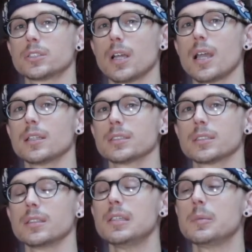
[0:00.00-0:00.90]
trying to
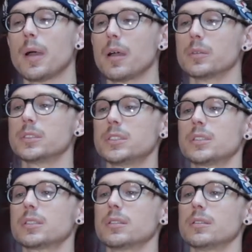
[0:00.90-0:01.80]
sleep, I was
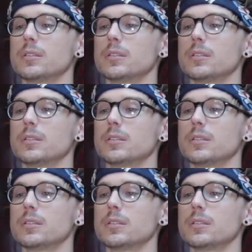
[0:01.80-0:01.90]
just